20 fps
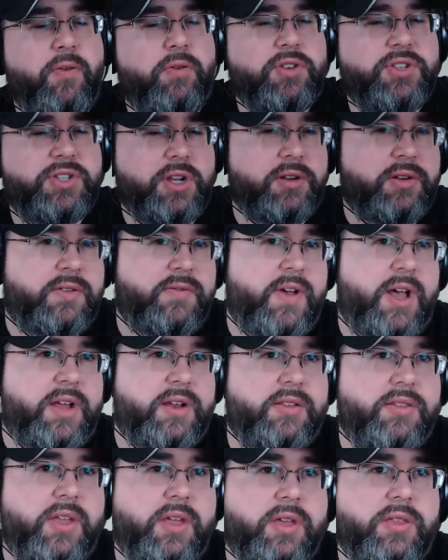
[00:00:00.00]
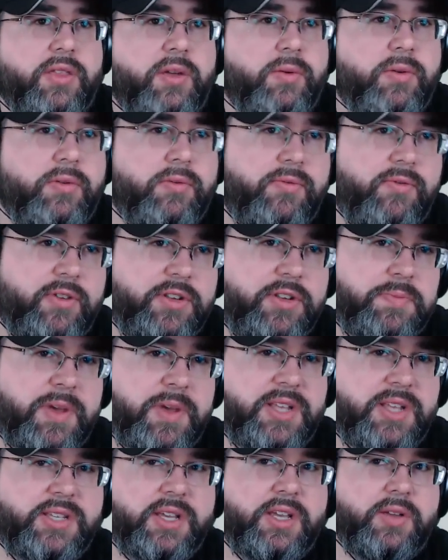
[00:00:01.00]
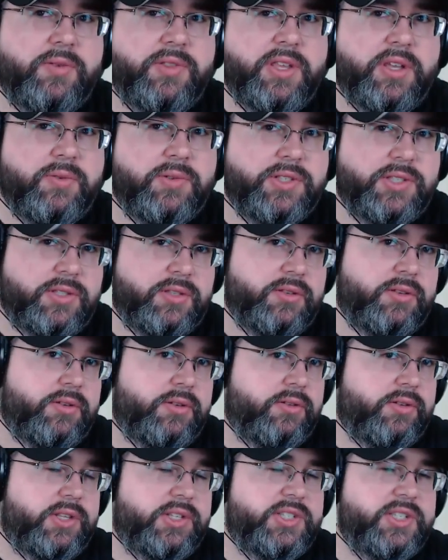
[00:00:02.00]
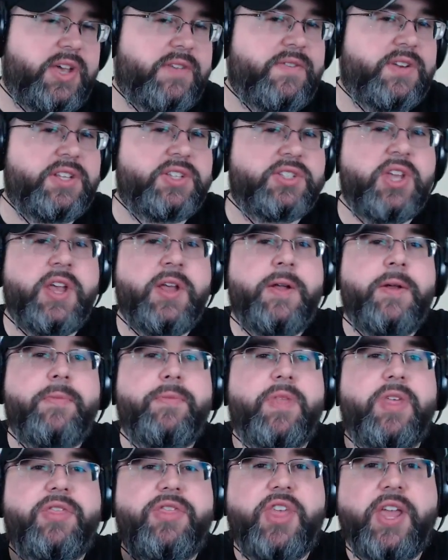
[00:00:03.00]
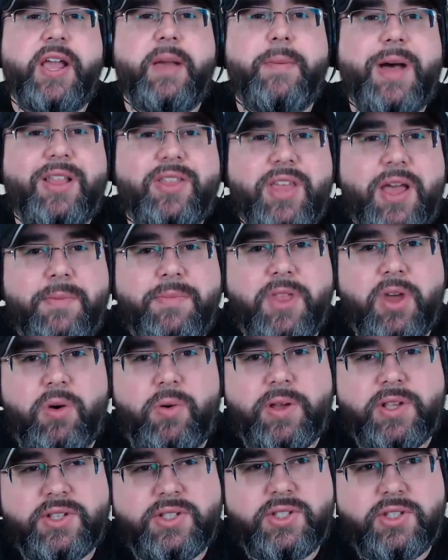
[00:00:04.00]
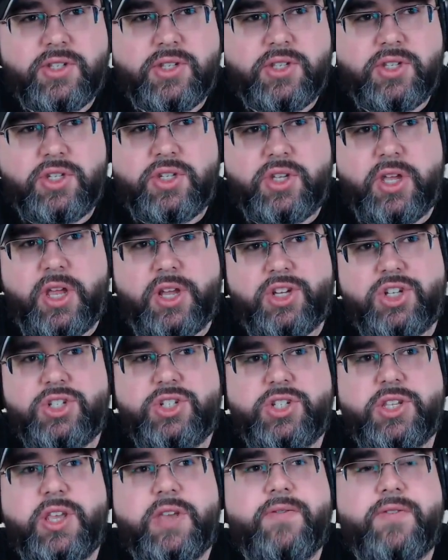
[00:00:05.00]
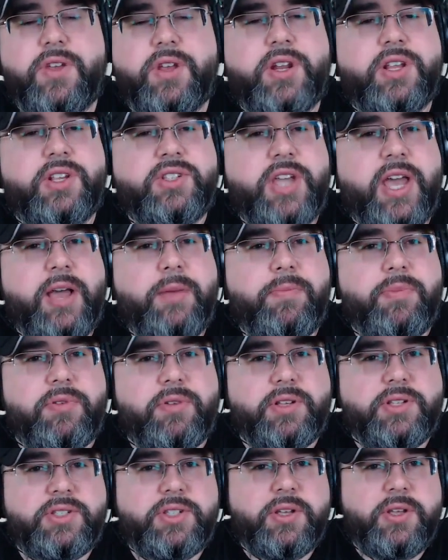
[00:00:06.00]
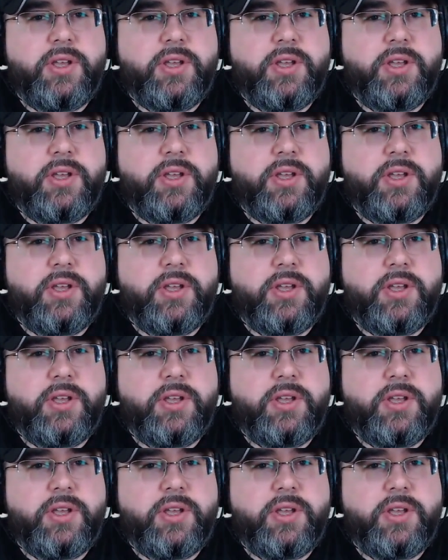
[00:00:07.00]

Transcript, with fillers: like, Sierra Nevada. They they were Fritz yeah. Maytag. I think it was in the early seventies. The thing about them though is, uh, just to give you an example, is